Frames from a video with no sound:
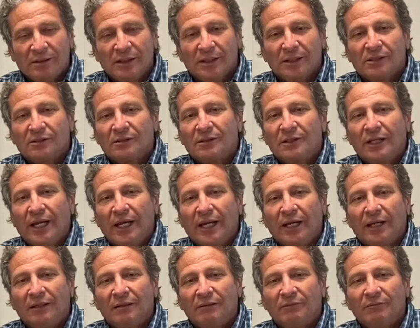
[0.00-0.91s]
this
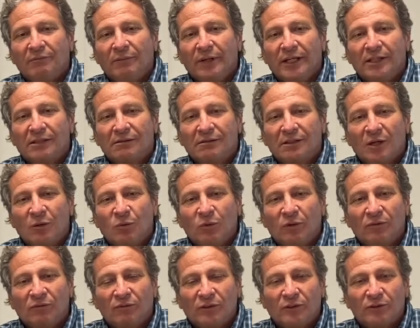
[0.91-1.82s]
and makes
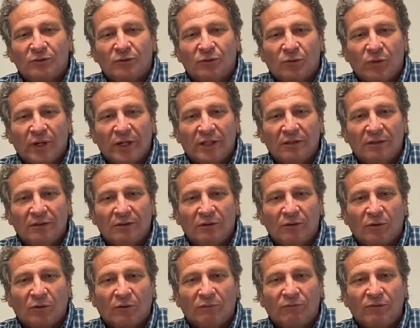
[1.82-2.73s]
someone feel threatened
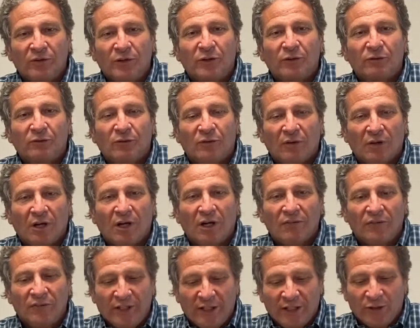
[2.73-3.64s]
or fearful
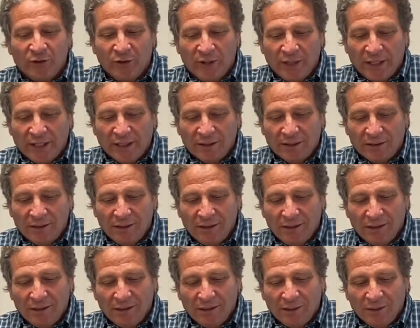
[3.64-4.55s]
on the internet,
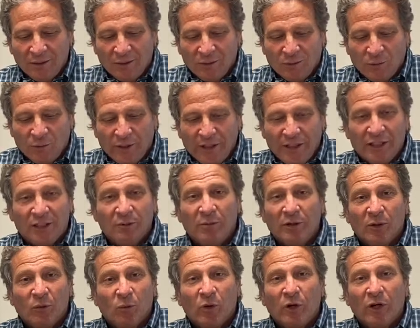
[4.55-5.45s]
we need to be
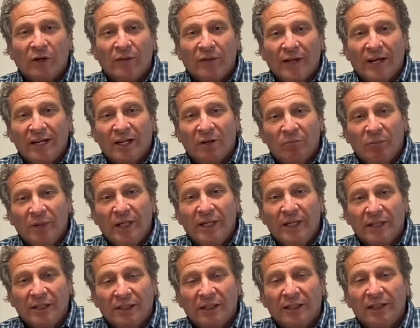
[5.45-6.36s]
aware of that
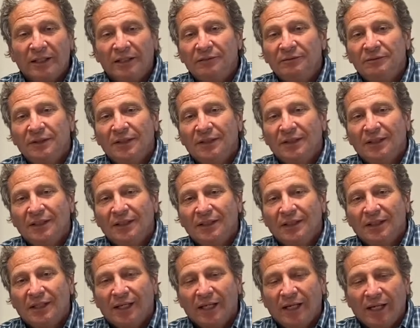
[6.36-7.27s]
immediately.
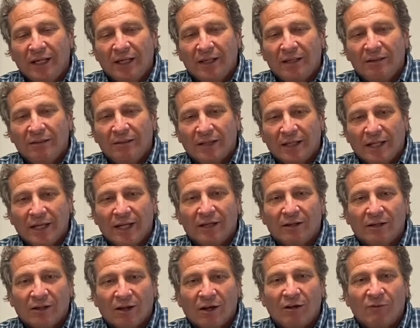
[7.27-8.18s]
And
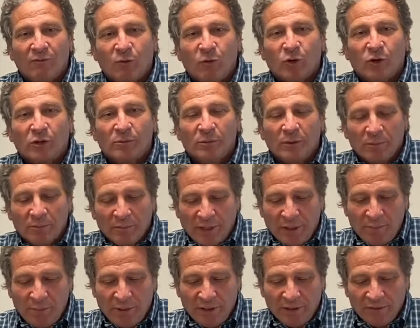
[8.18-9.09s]
again, law enforcement may
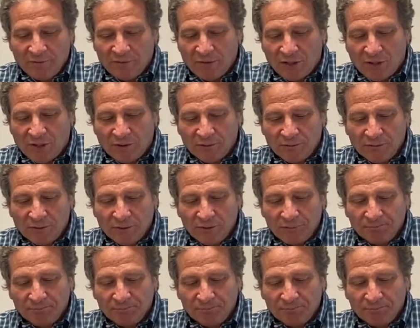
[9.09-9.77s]
be involved.